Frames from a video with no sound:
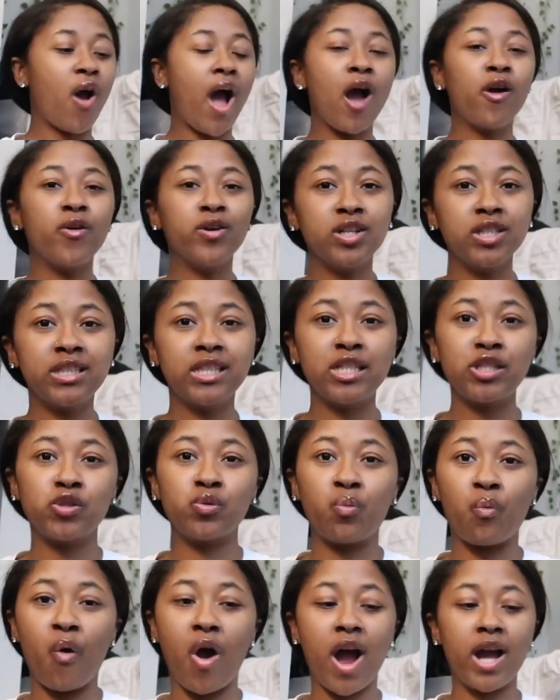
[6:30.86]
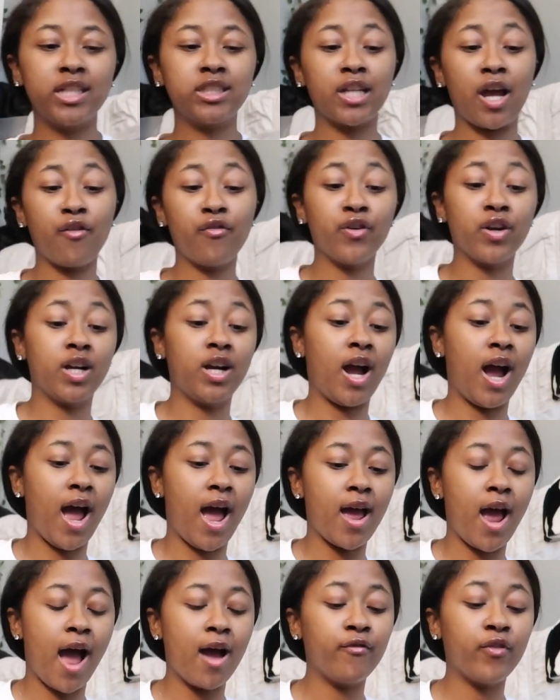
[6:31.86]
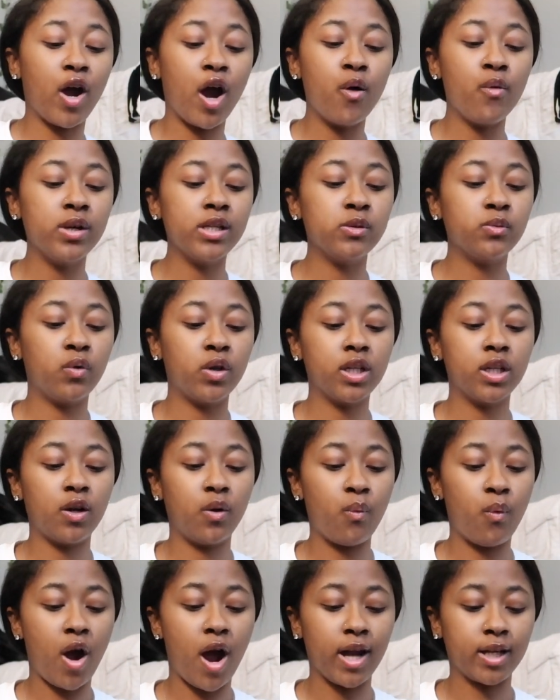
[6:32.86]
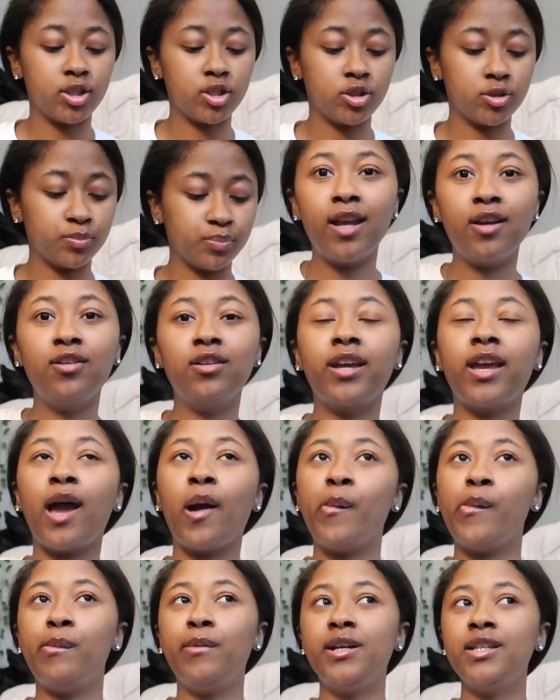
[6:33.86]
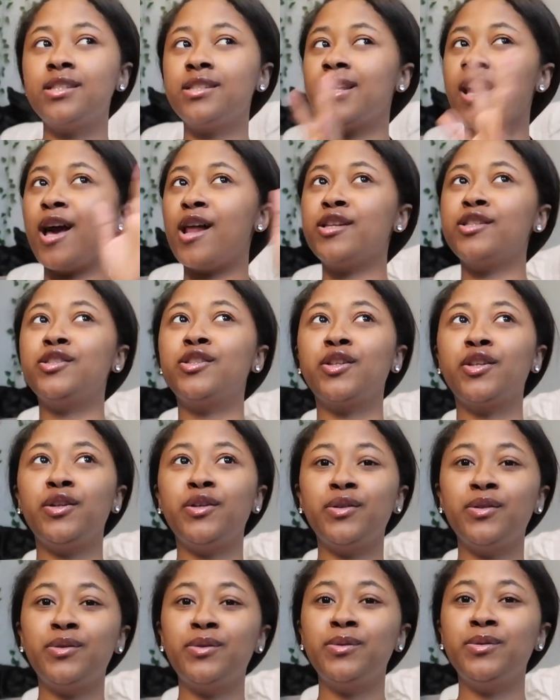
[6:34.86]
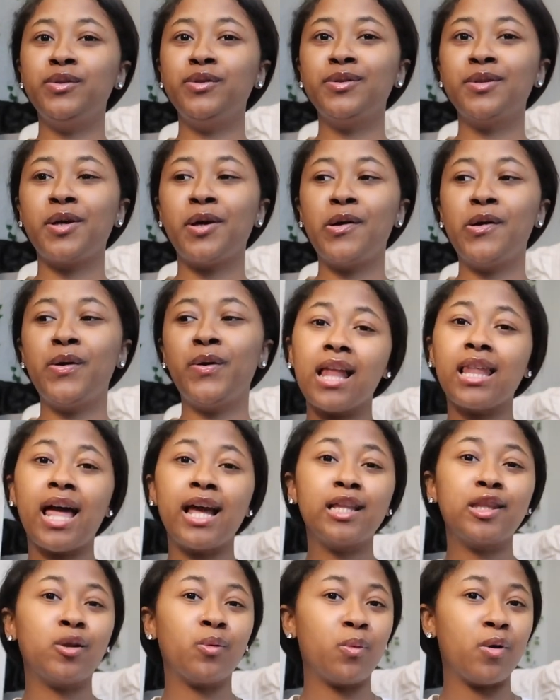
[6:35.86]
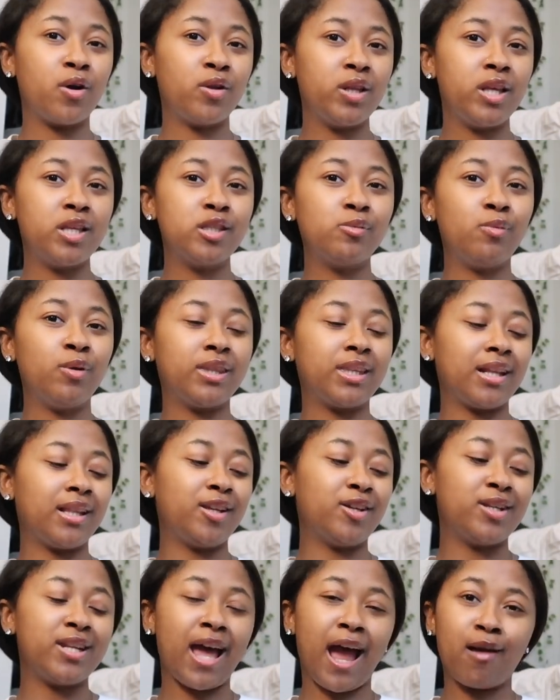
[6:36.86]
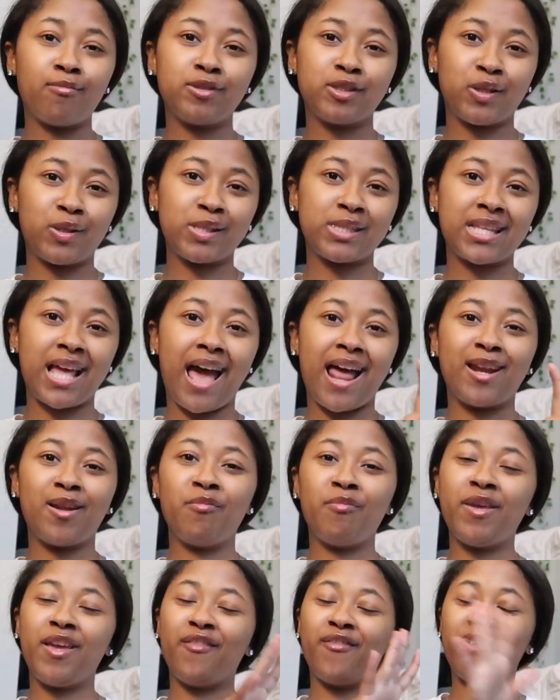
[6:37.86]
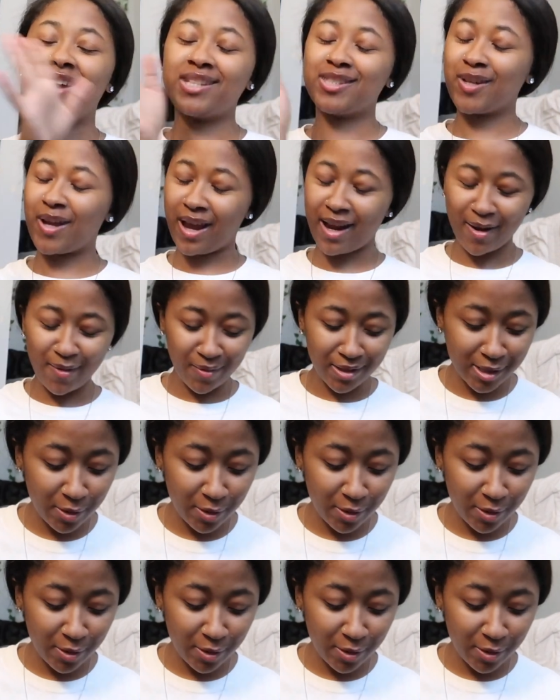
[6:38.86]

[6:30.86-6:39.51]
I ordered this watch. I forgot. I've always wanted a watch. I ain't gonna count. The bust down is cute, you know. I like the rollies with the little diamonds on the side and the pink face. Okay.